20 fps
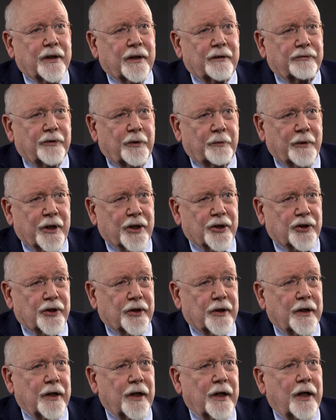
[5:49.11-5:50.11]

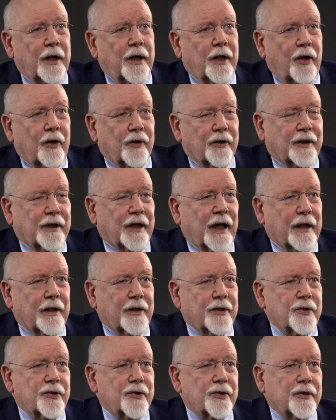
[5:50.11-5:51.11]
information on
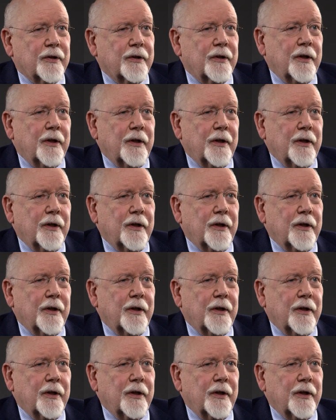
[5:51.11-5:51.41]
colors